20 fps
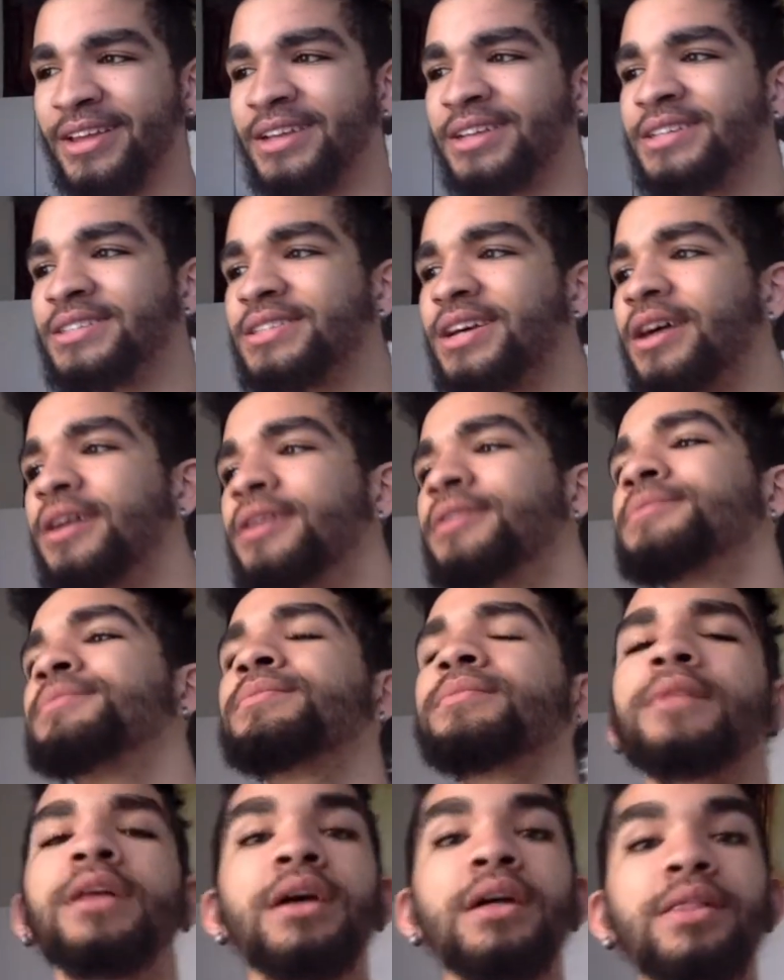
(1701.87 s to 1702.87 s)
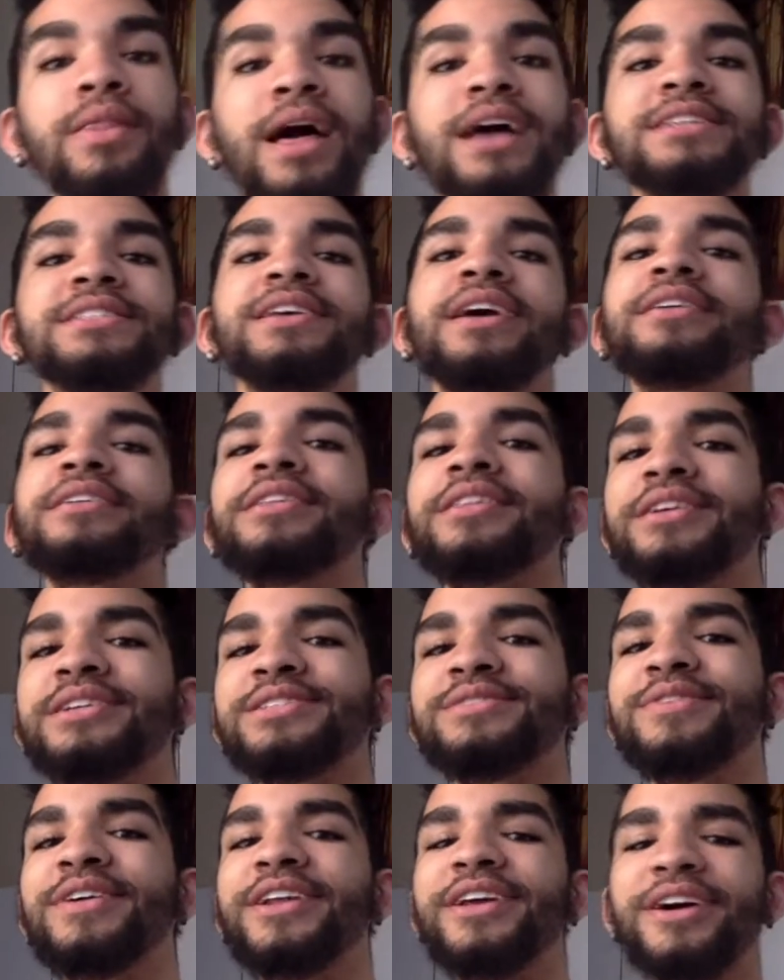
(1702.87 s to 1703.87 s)
So, that's the end of
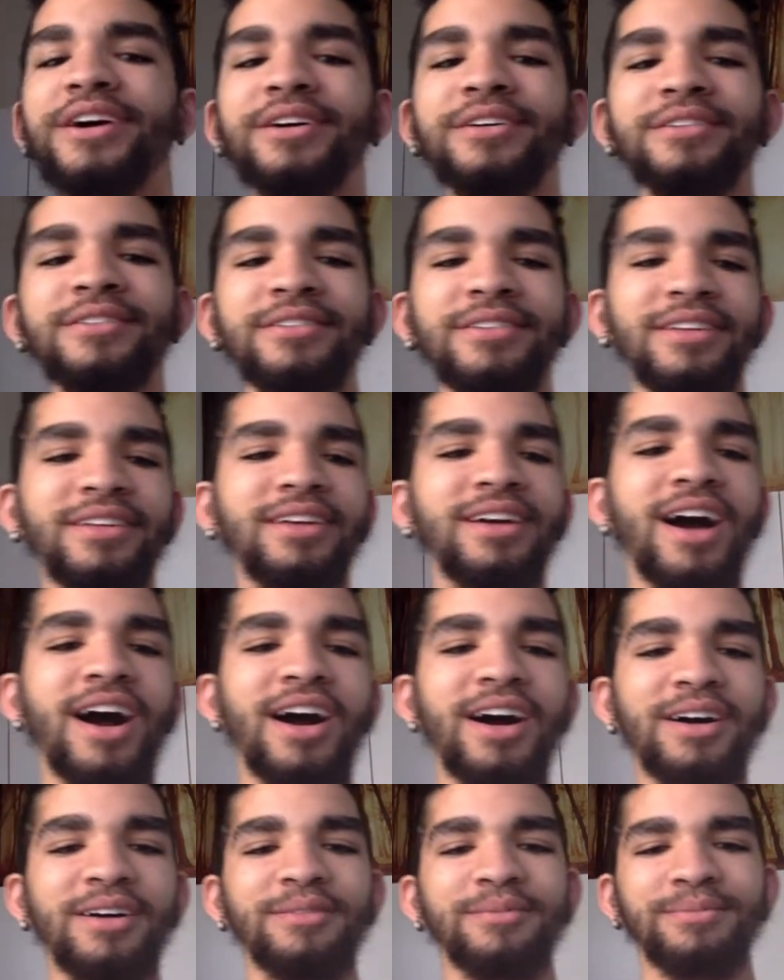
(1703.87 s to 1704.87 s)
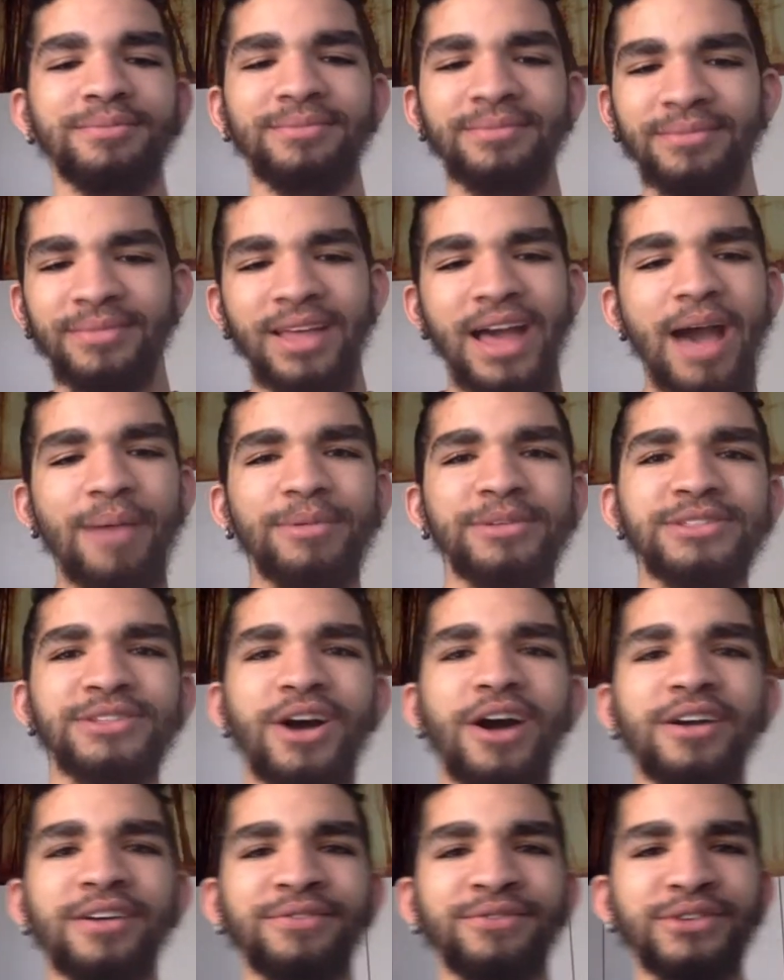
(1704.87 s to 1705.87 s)
this video. I've been
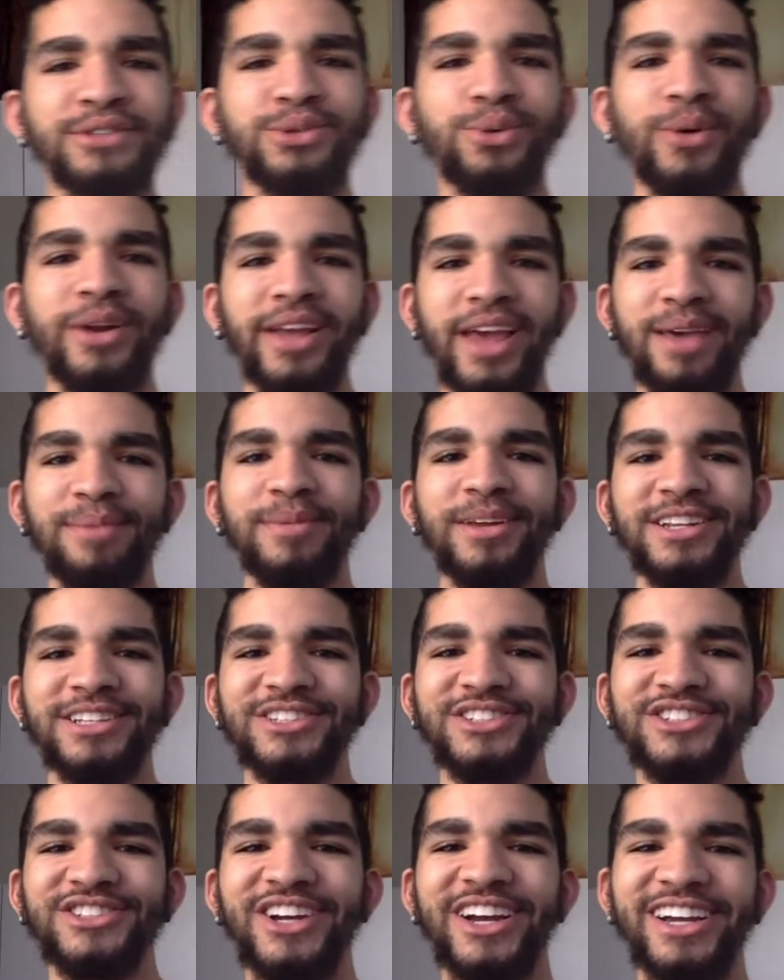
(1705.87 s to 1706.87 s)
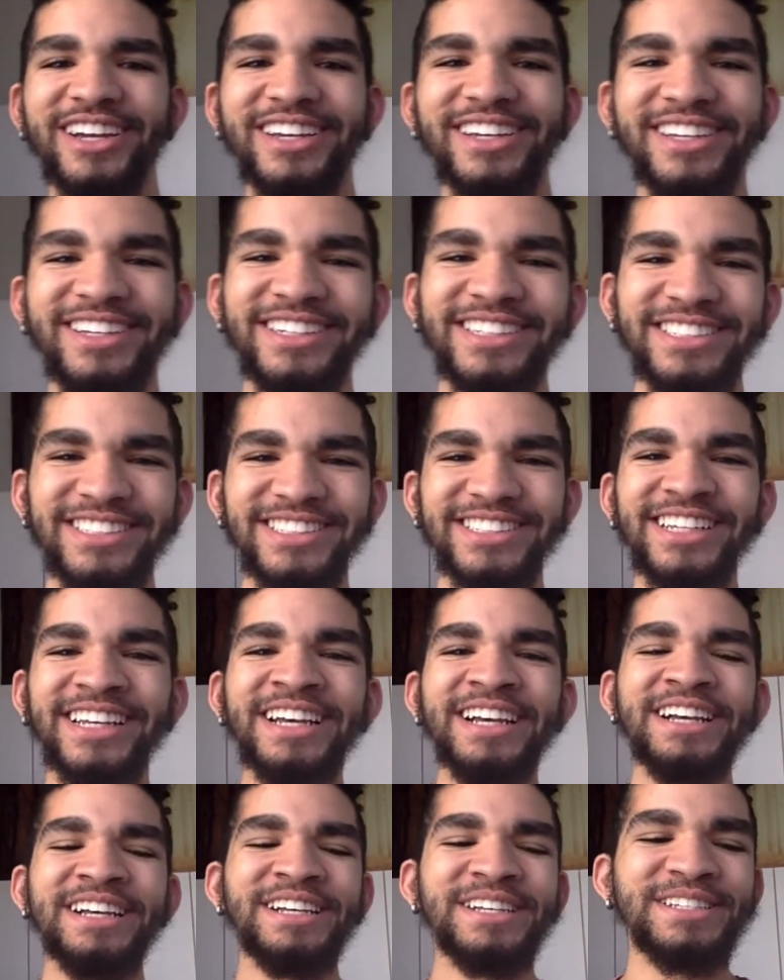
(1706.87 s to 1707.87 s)
talking for 28 minutes straight.
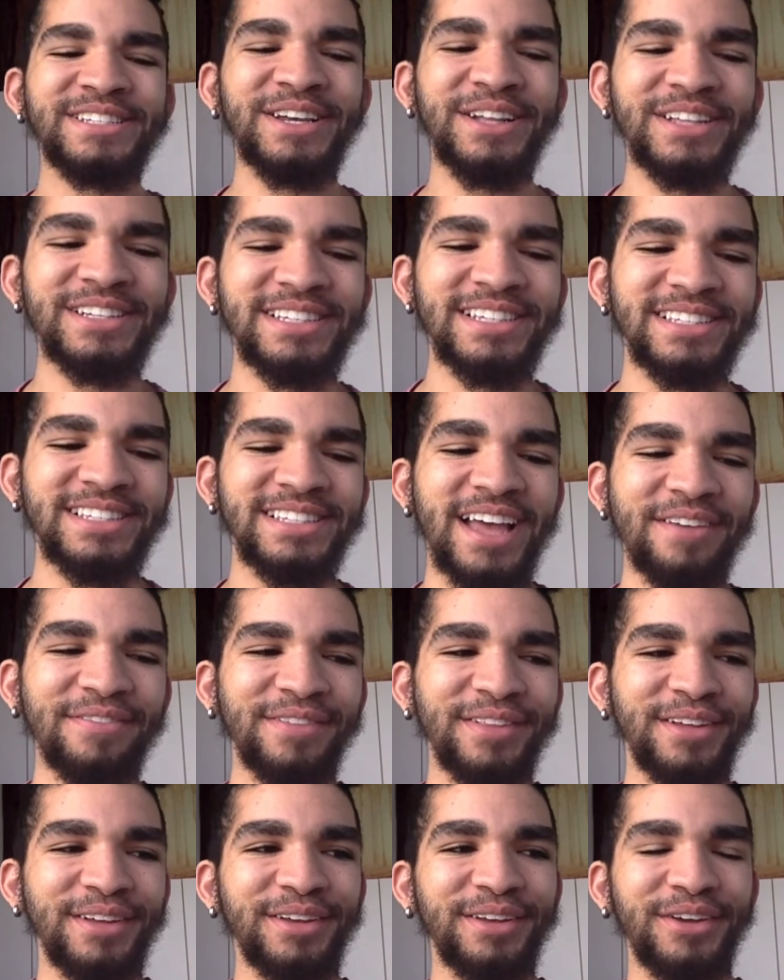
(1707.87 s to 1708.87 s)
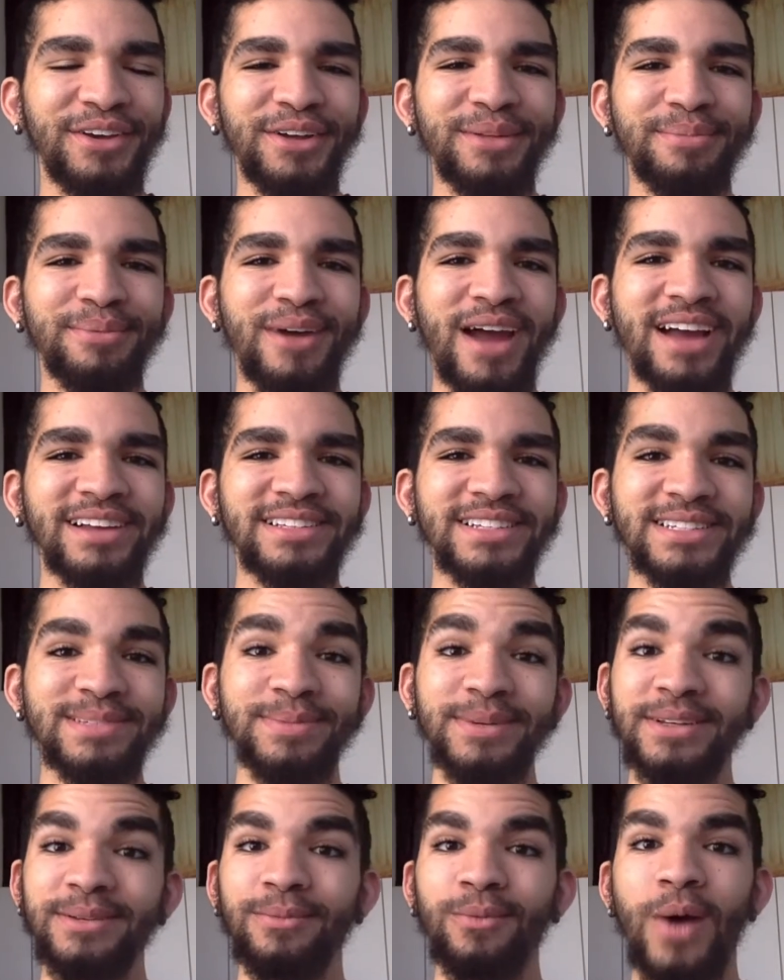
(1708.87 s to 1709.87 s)
So this is definitely good practice,
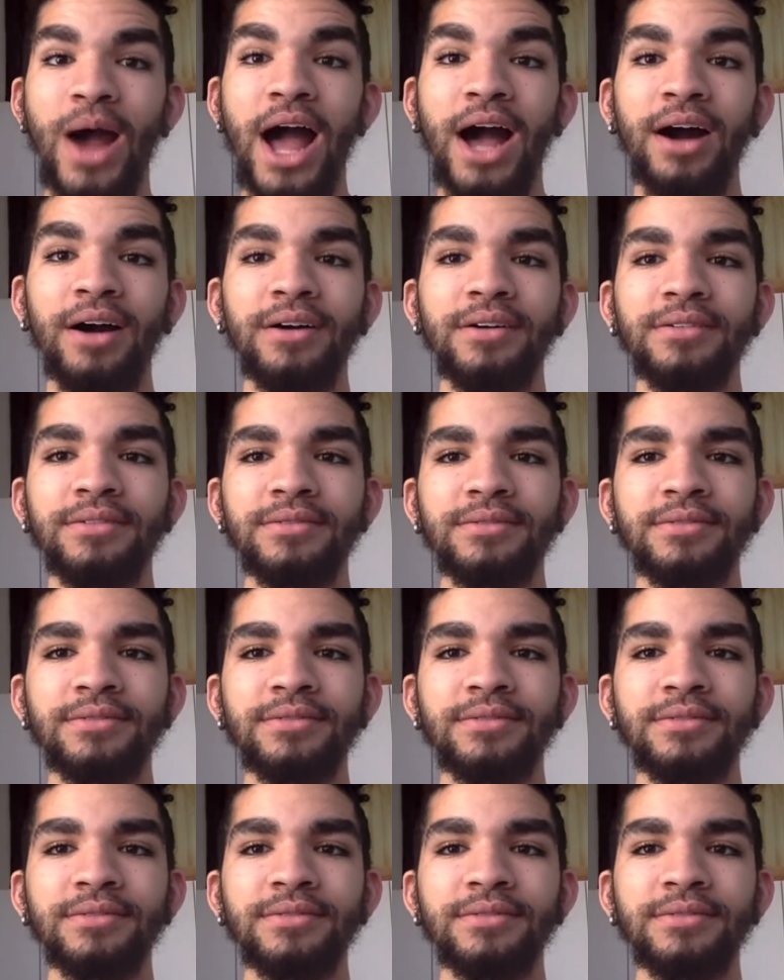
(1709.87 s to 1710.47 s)
but wow.